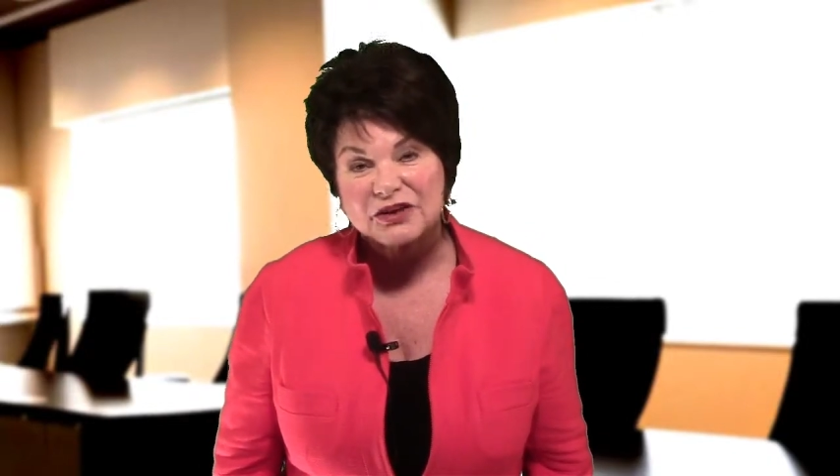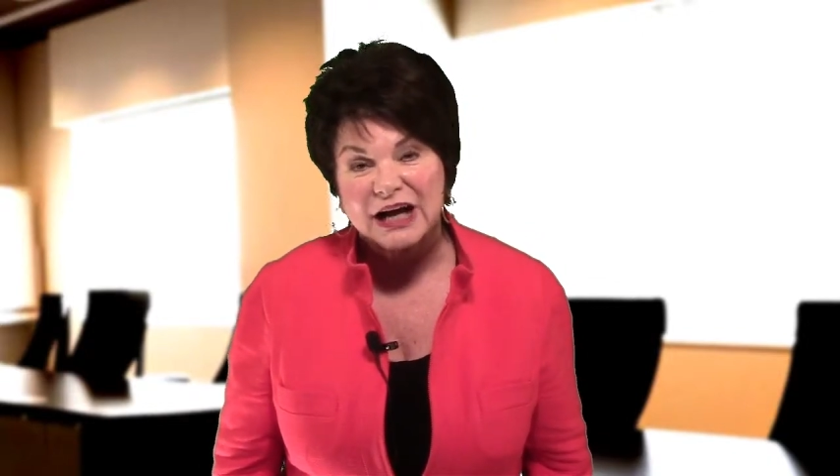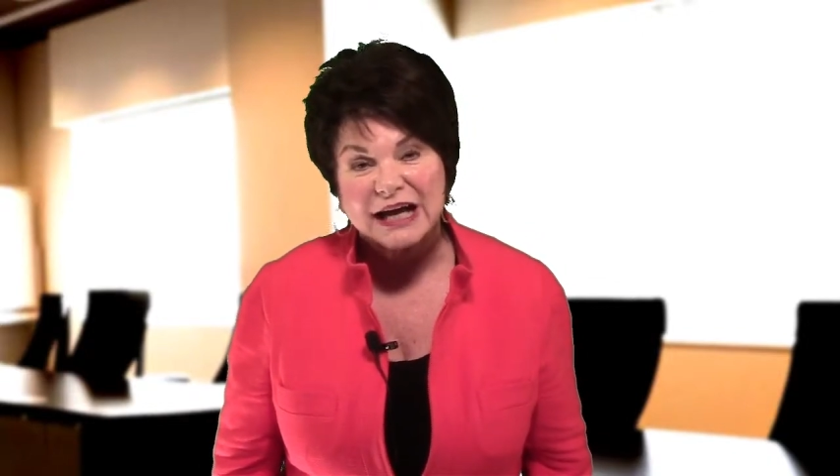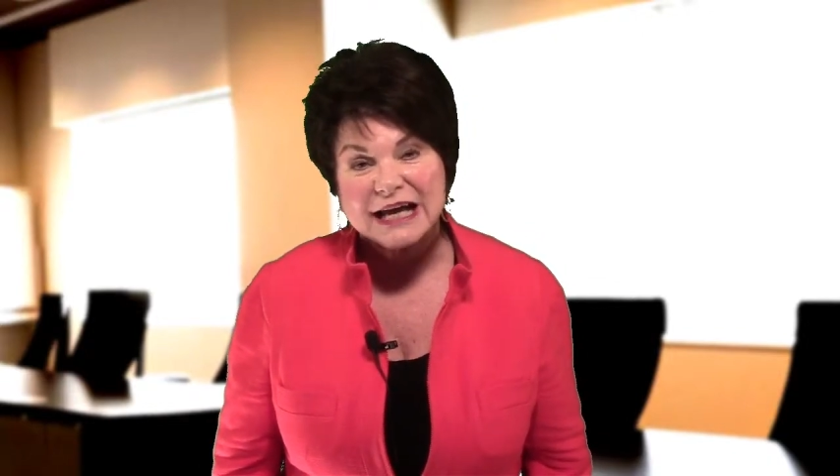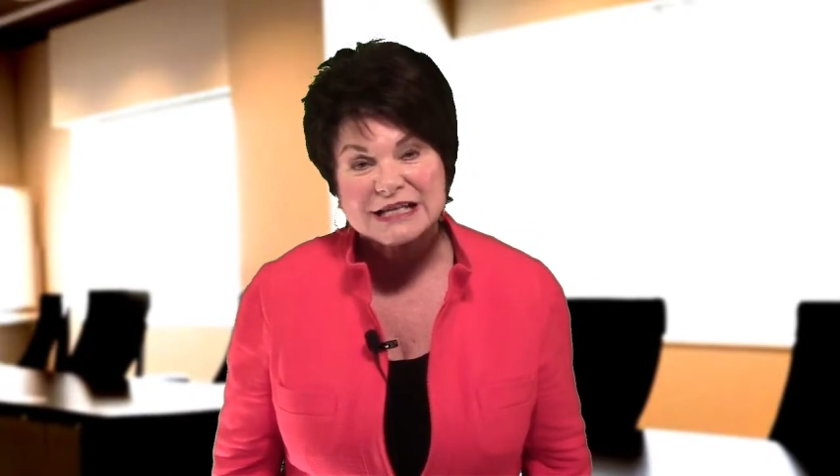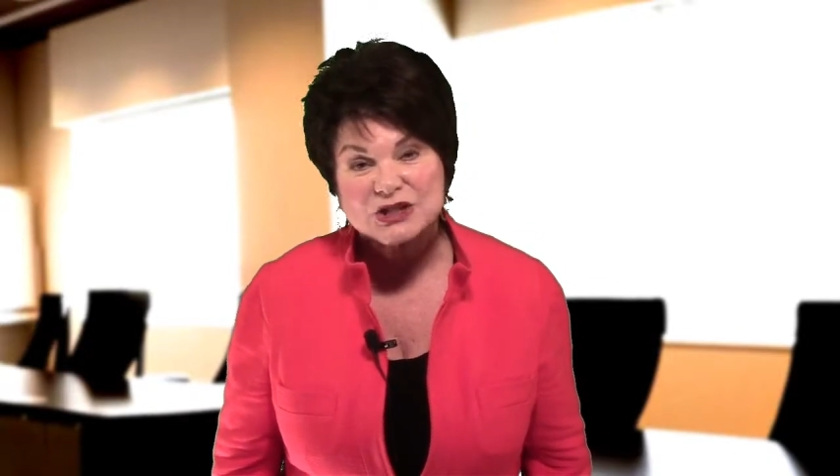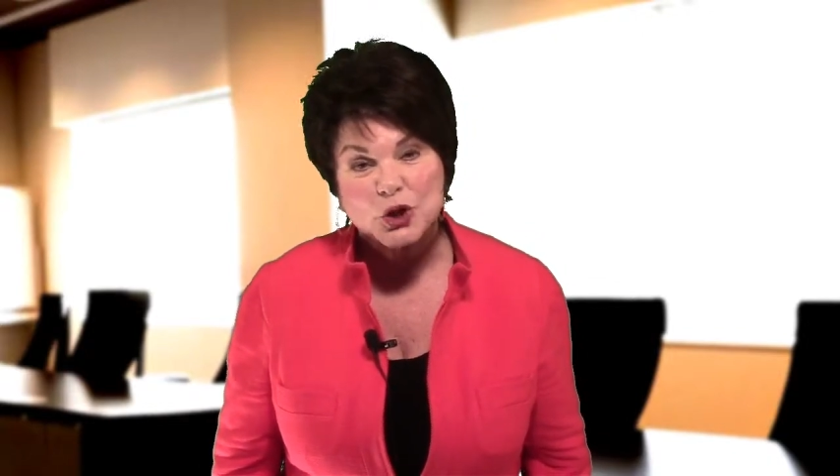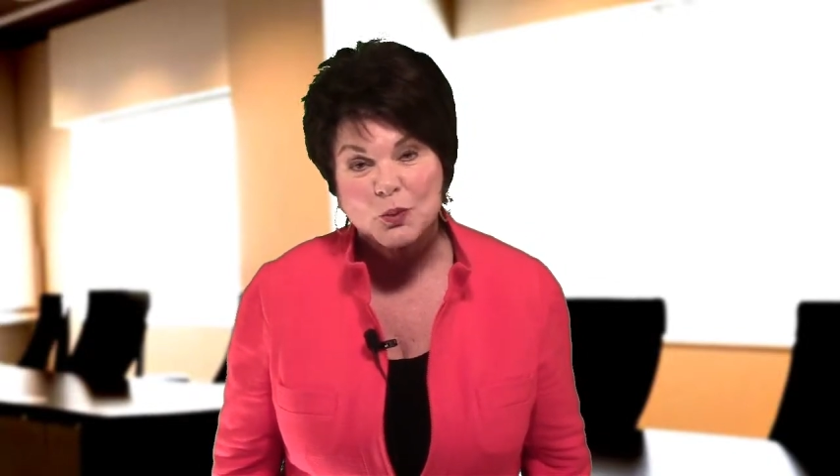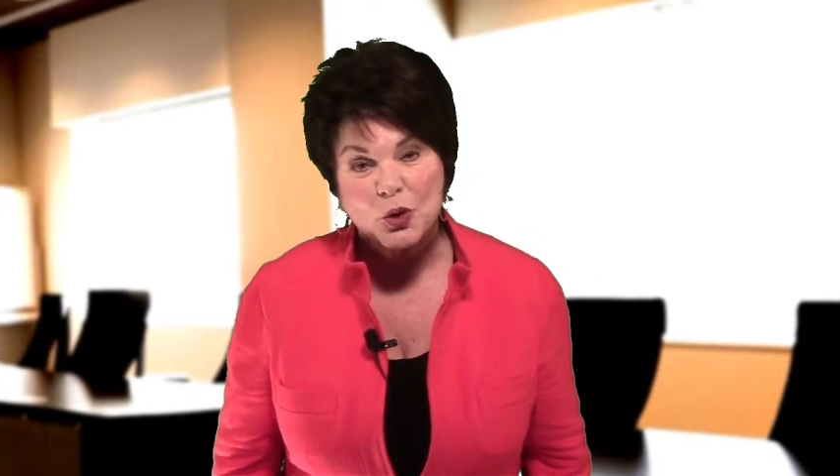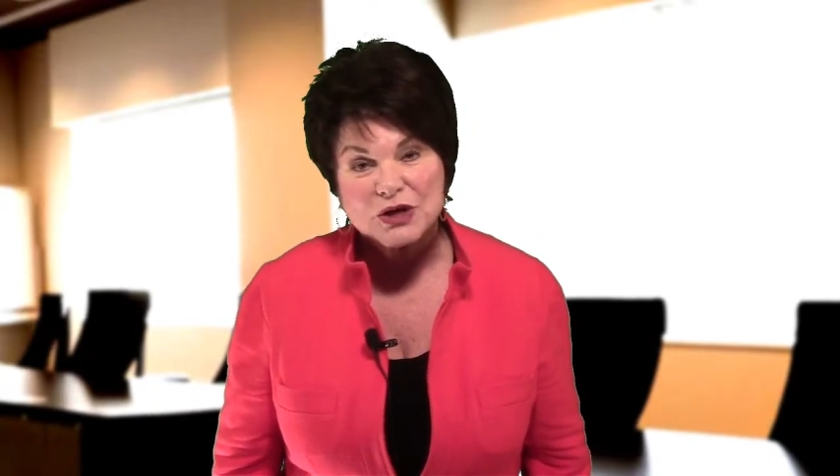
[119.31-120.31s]
guy has
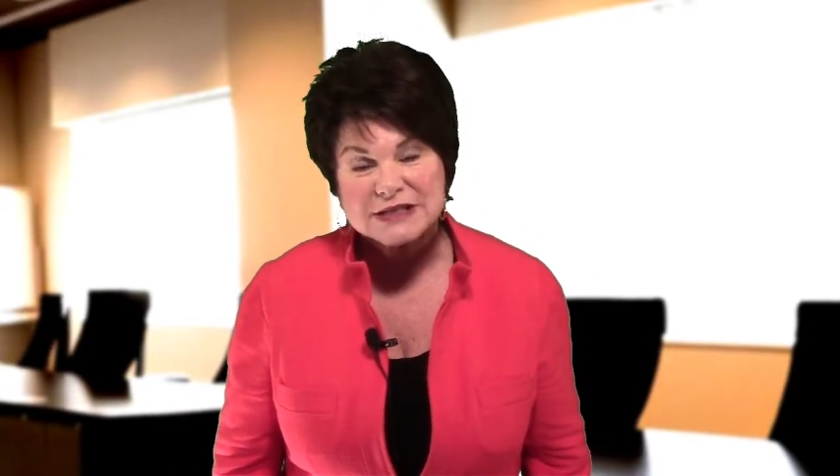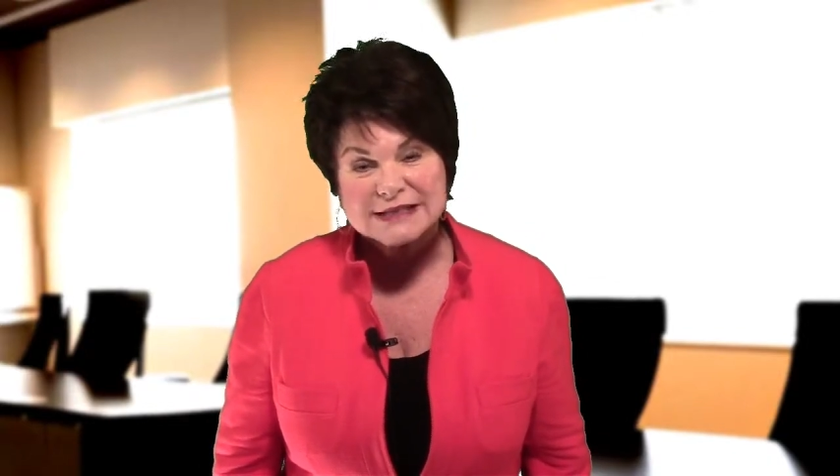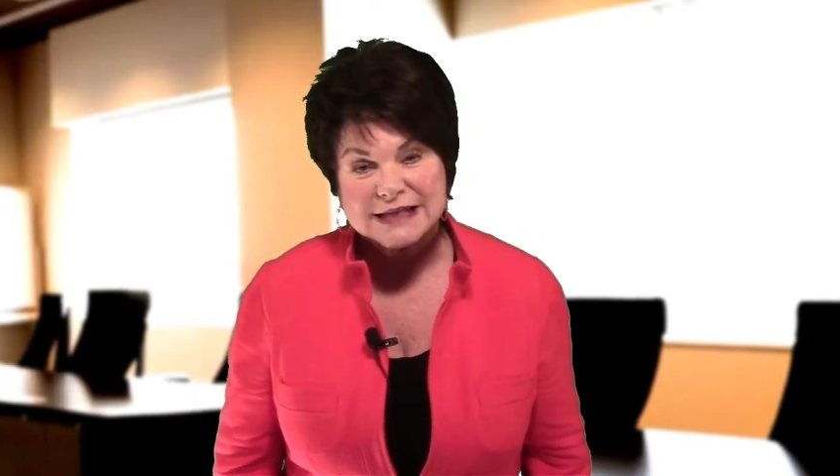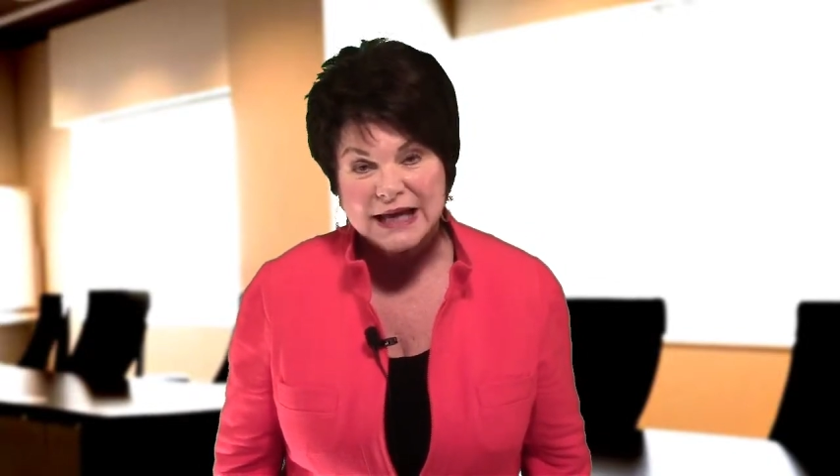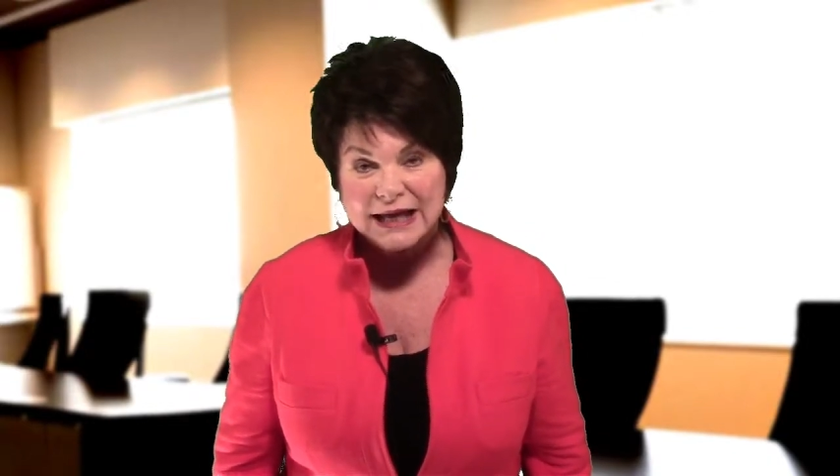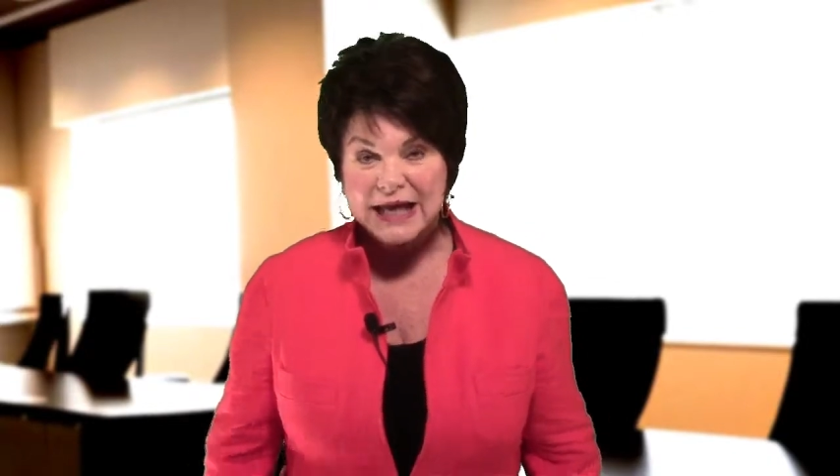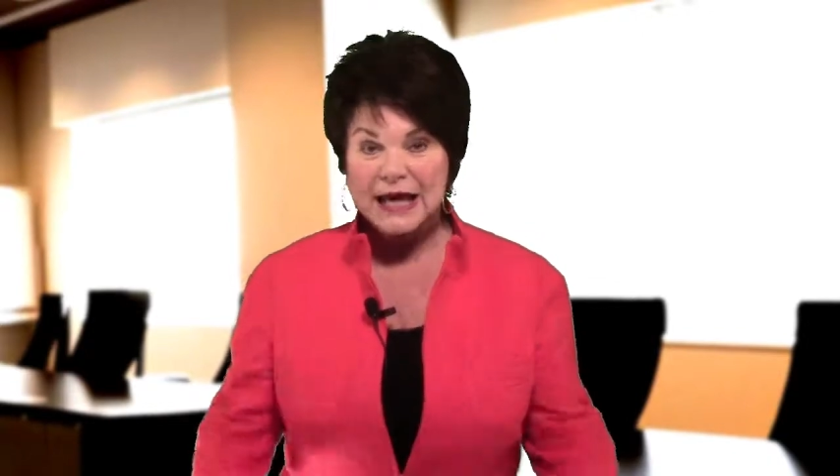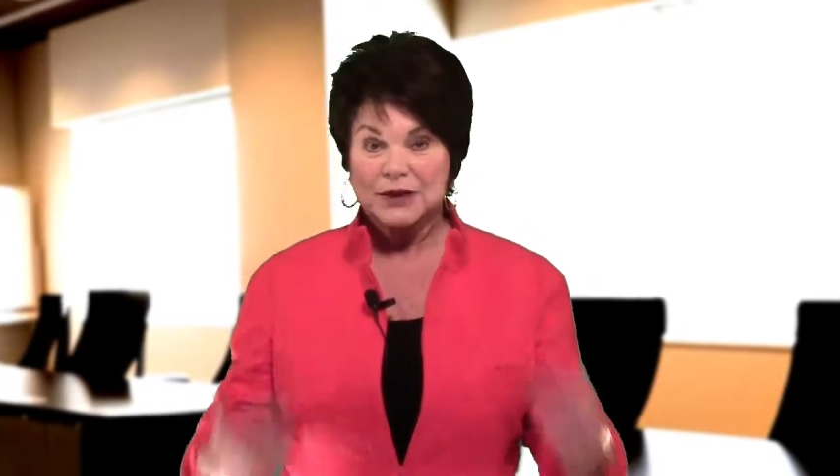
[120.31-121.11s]
no more to say?